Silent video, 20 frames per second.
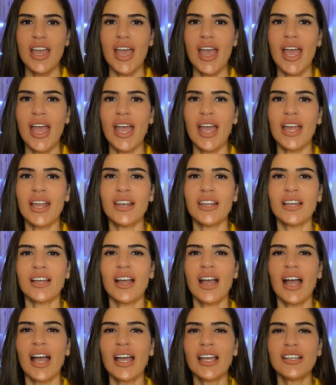and
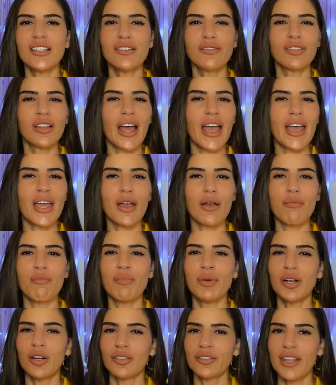kind of like
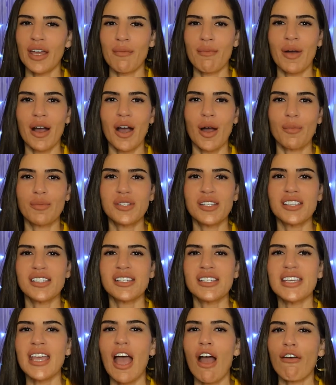build them up to
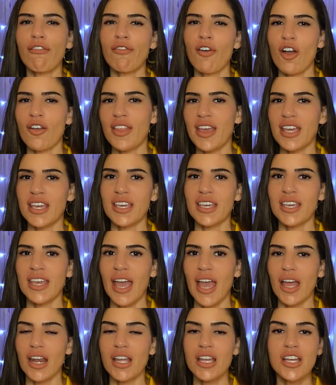see how far they can
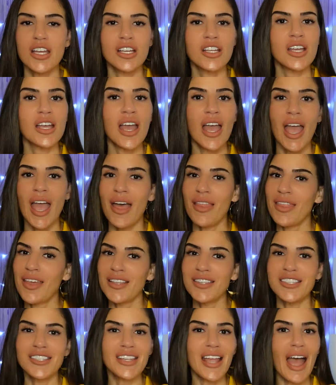get. And
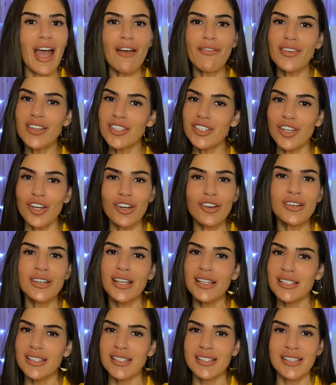then staff in turn
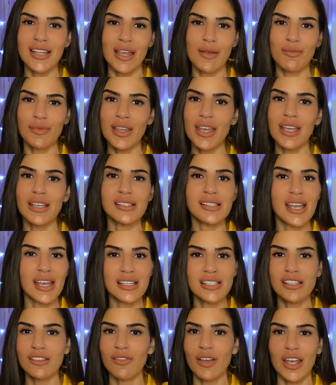does the same thing,
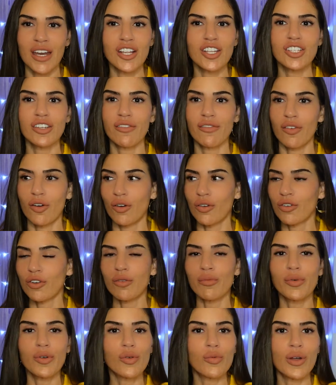takes advantage of
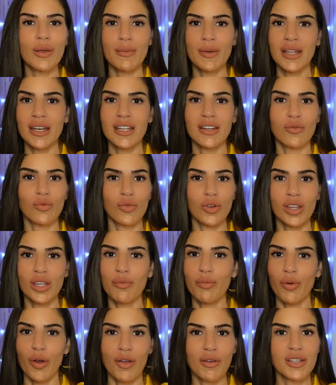vulnerable women in really
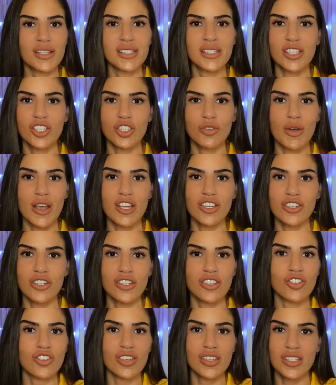broken
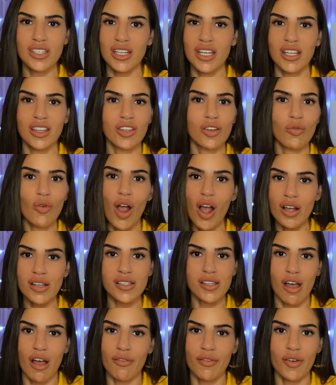situations just to get their
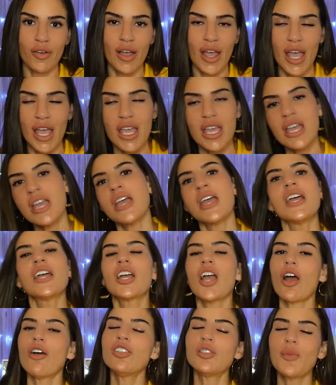rocks off, okay?
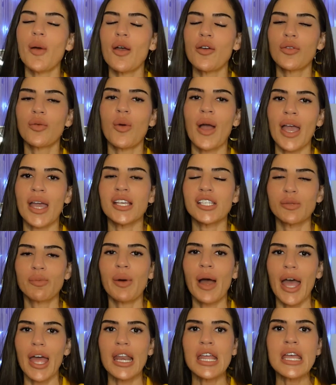Goes both ways.
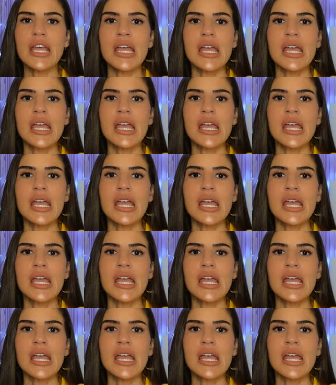But,